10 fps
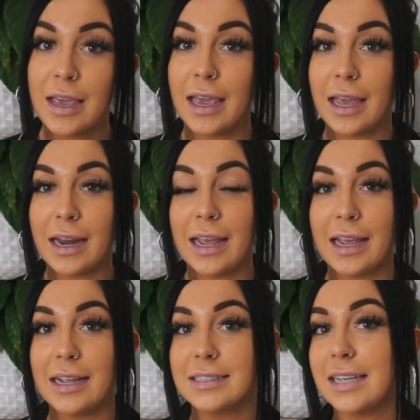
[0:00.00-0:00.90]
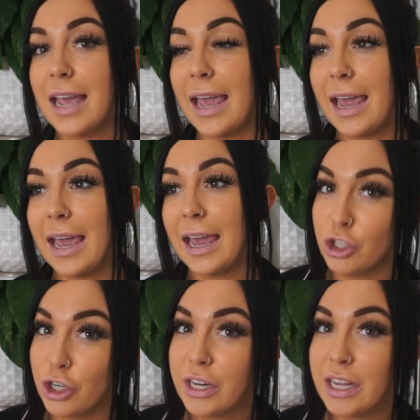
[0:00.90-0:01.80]
It is a
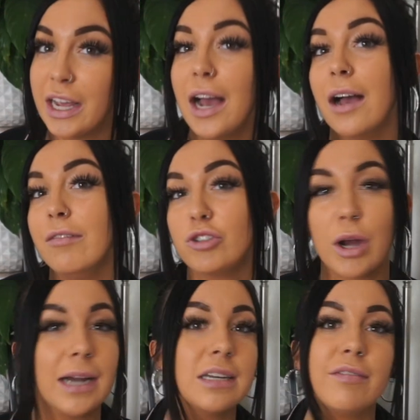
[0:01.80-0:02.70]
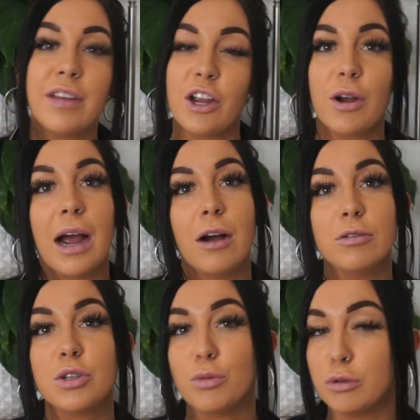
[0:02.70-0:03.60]
journey of trying to figure
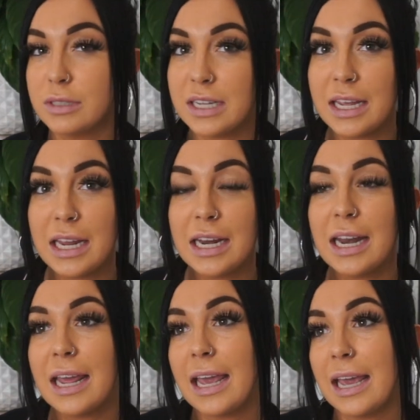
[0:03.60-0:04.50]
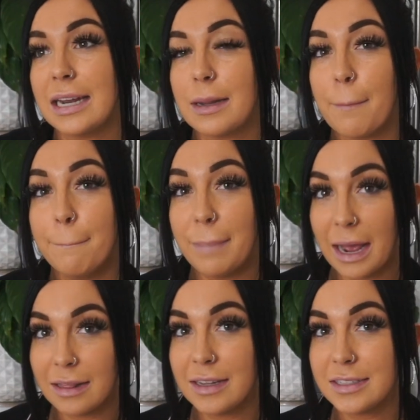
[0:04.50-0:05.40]
out routine and
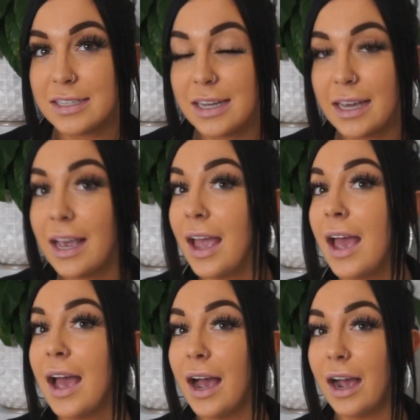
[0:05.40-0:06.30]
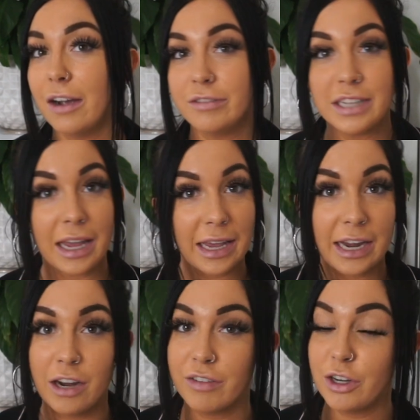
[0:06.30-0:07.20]
balancing of taking
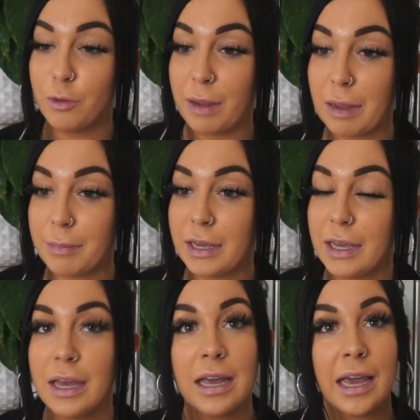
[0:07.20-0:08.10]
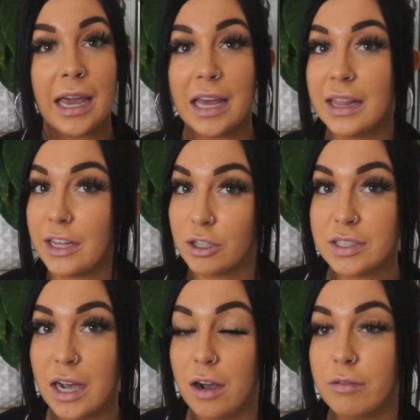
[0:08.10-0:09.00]
care of a new baby, healing
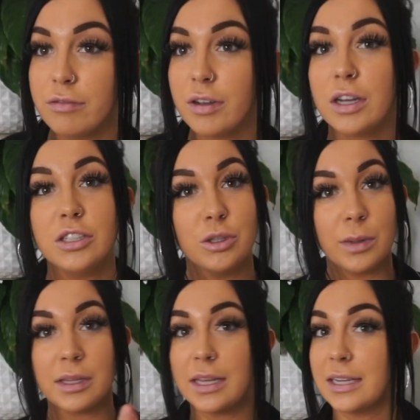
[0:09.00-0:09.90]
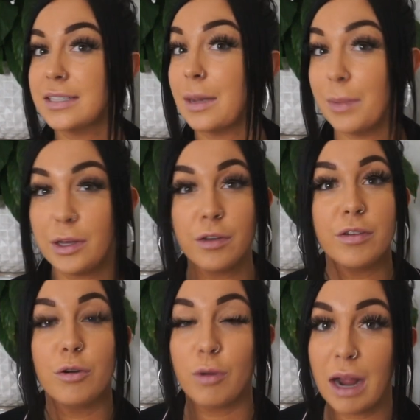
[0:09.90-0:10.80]
yourself, doing things that make you
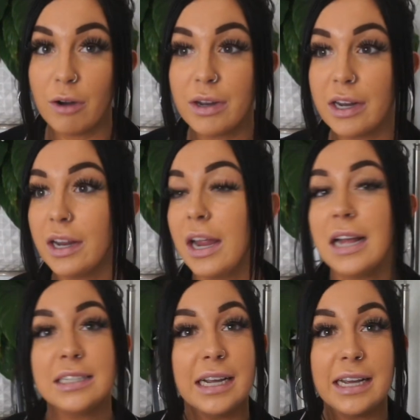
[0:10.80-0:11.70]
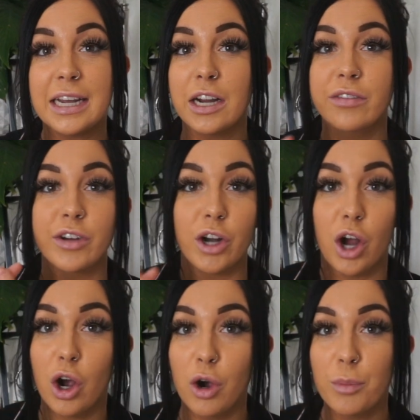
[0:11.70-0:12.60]
feel grounded, taking care of your
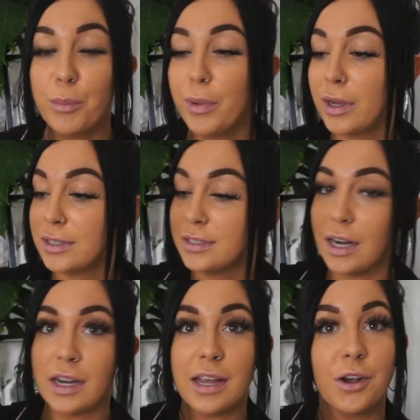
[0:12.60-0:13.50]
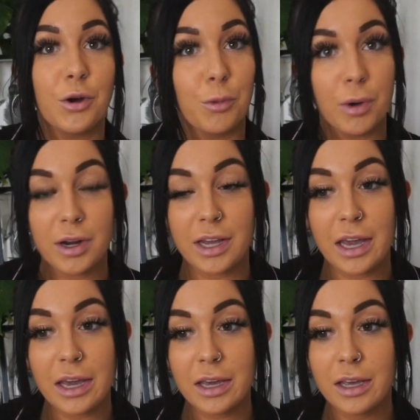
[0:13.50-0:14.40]
home, studying or
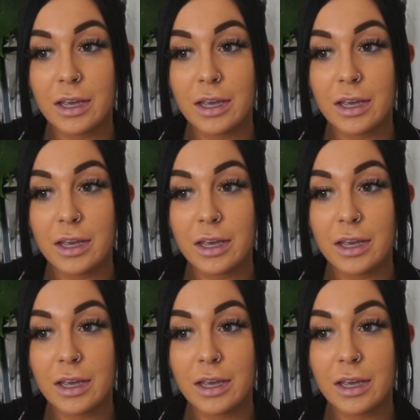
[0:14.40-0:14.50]
working,